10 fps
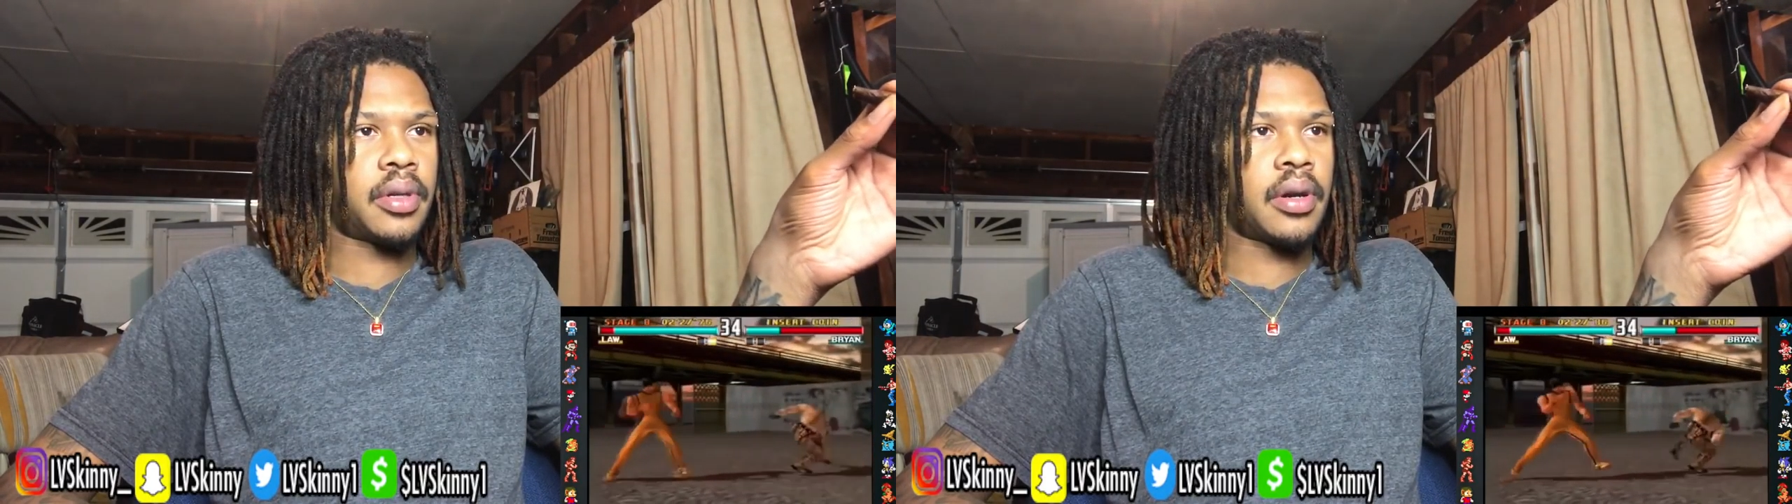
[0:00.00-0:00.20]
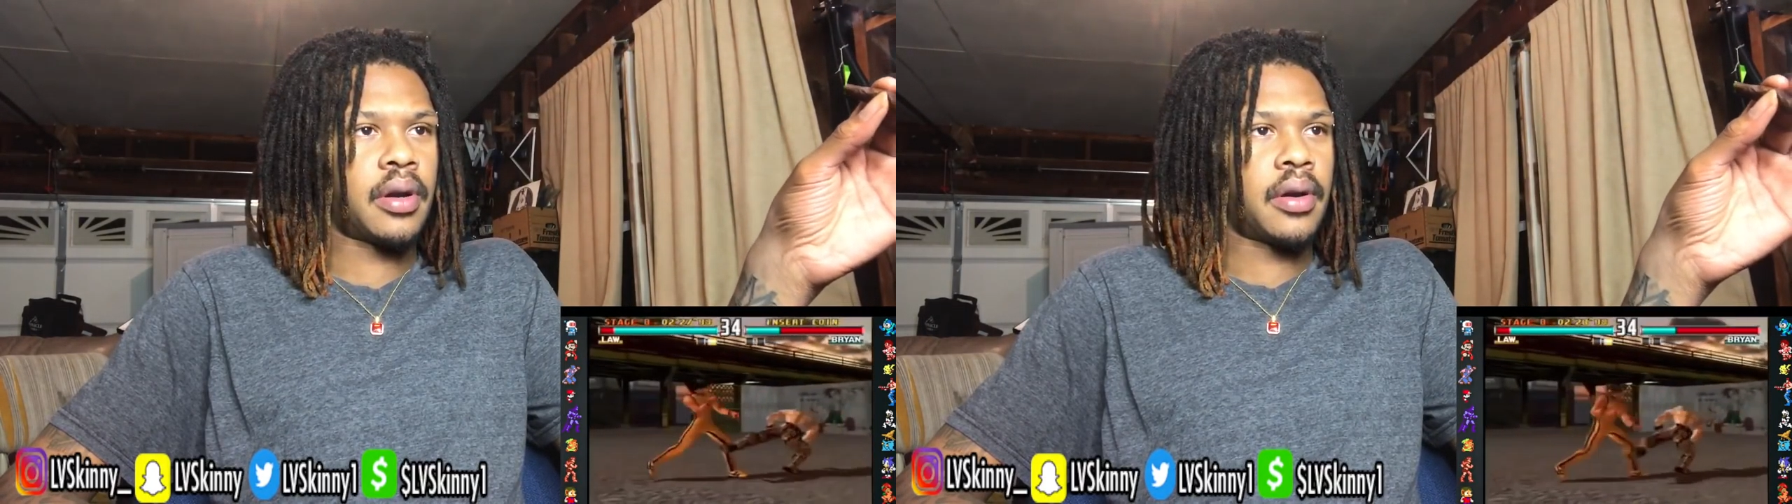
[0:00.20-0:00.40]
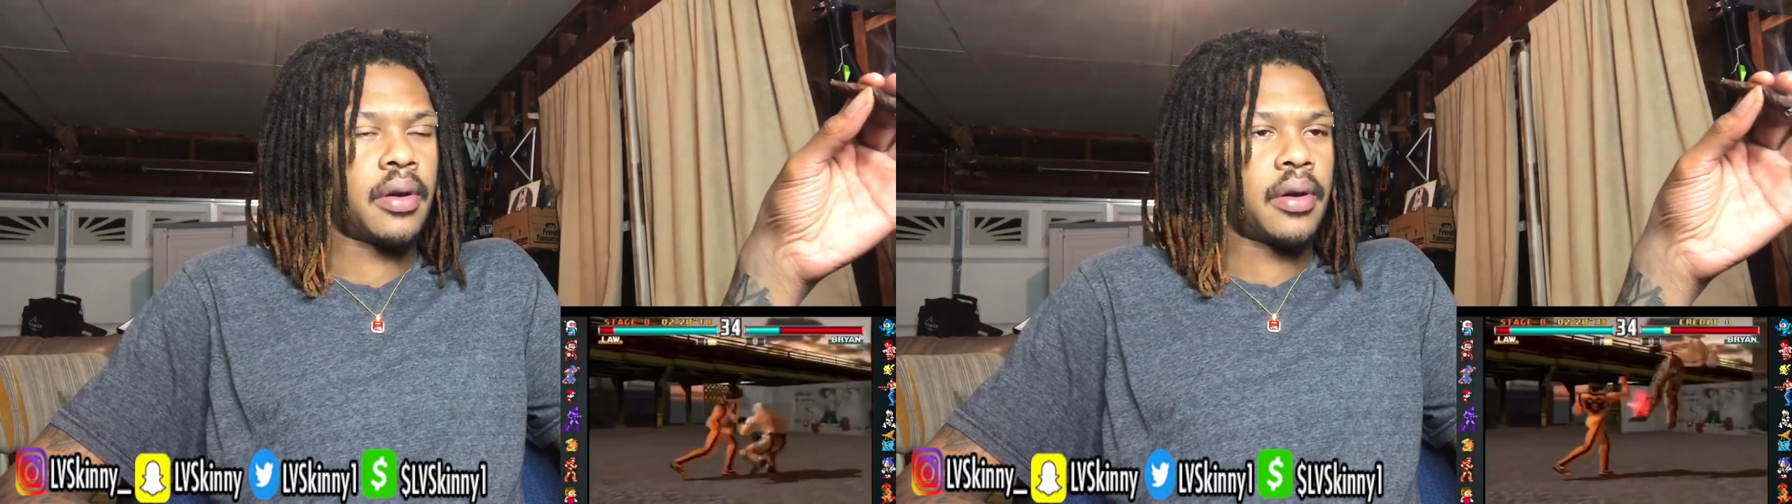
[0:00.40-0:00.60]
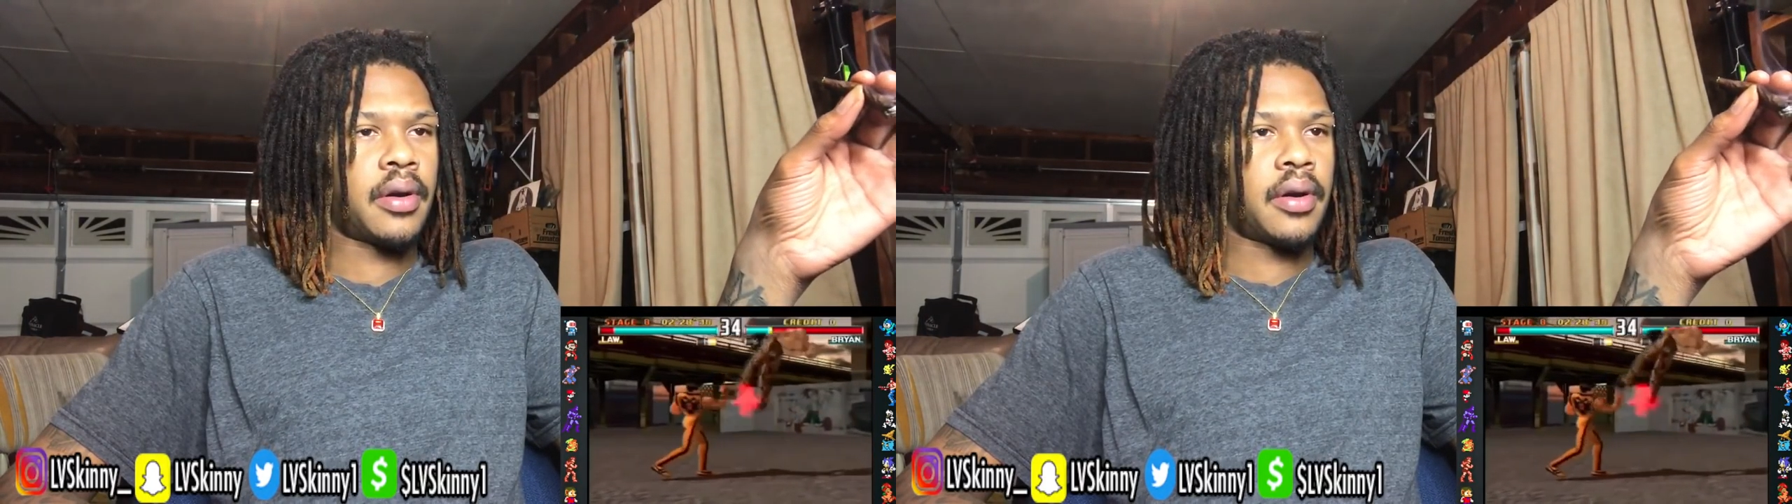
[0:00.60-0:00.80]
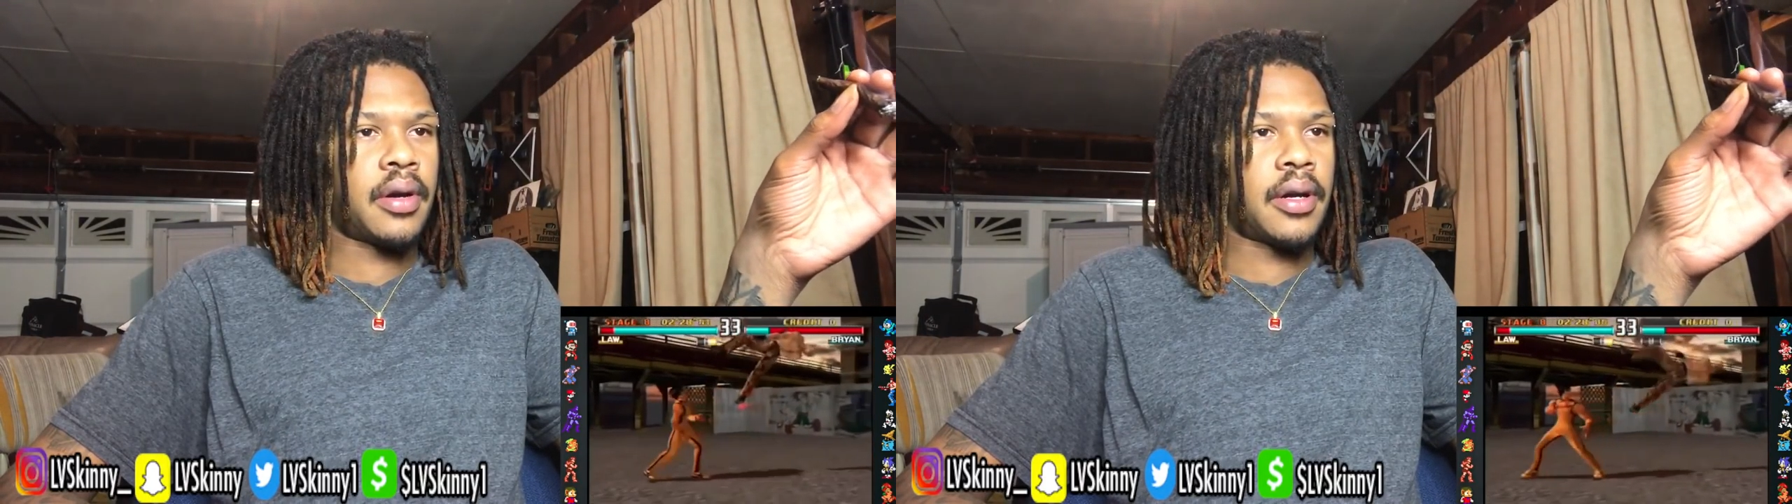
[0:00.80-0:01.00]
money by
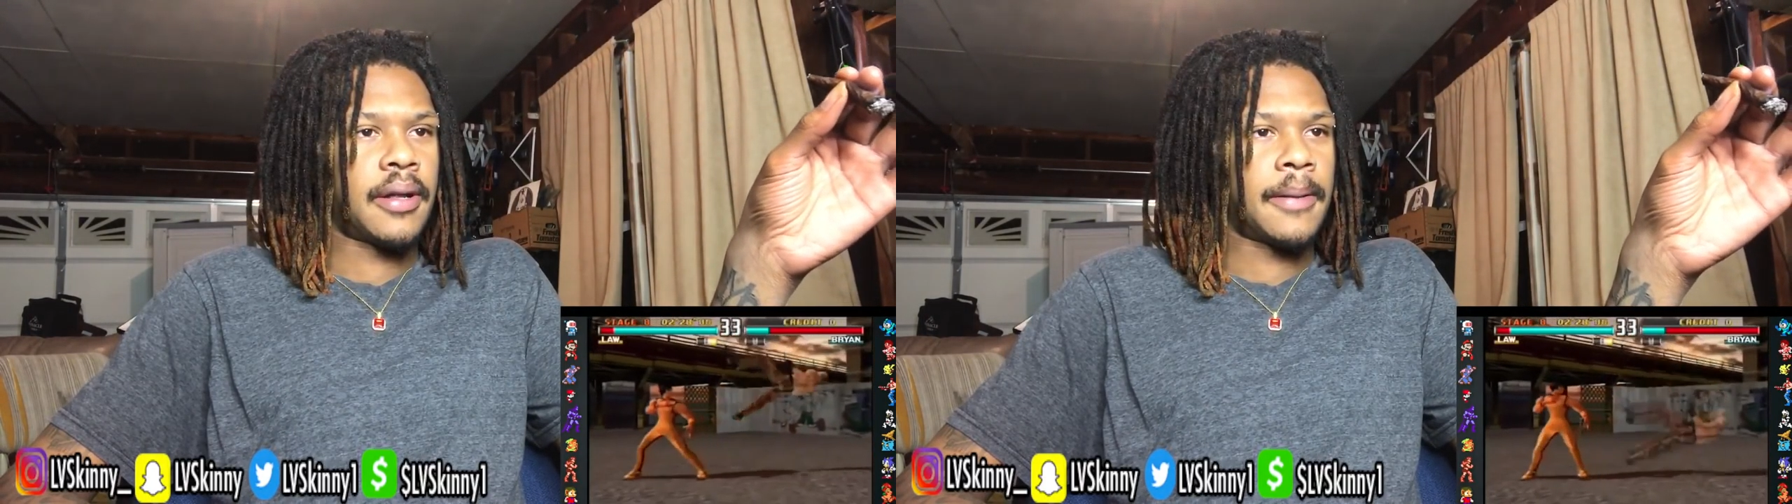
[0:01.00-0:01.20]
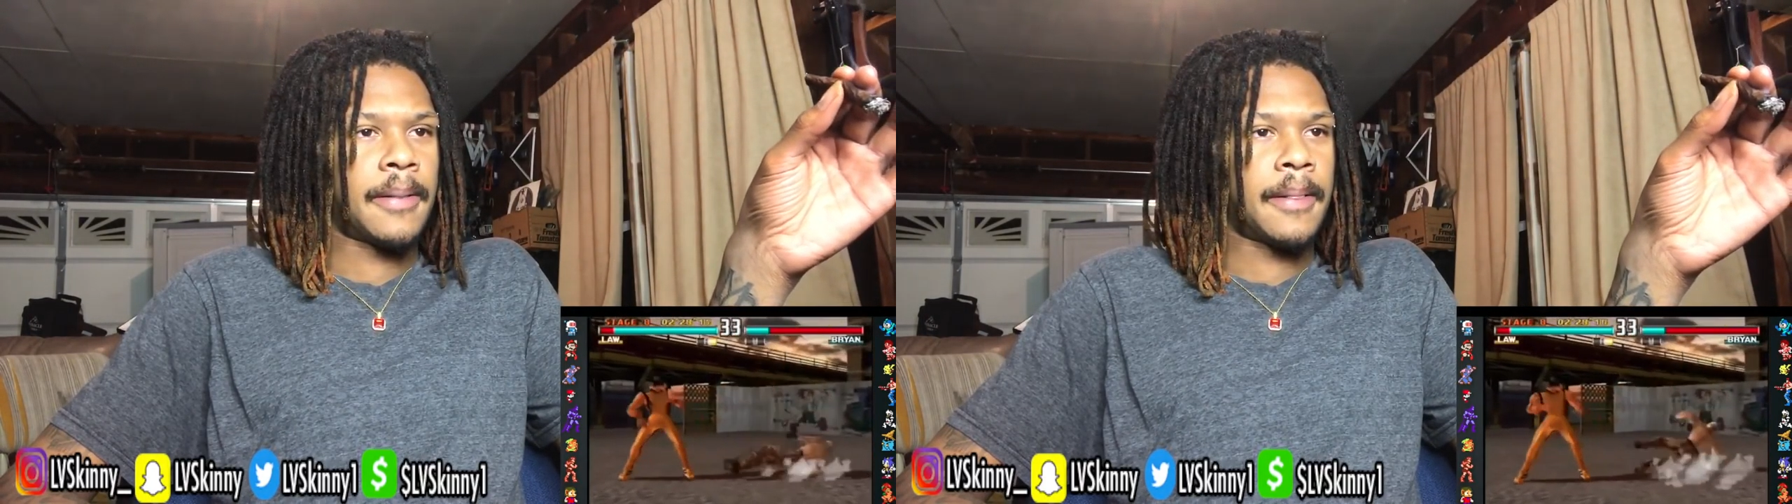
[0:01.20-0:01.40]
playing as a character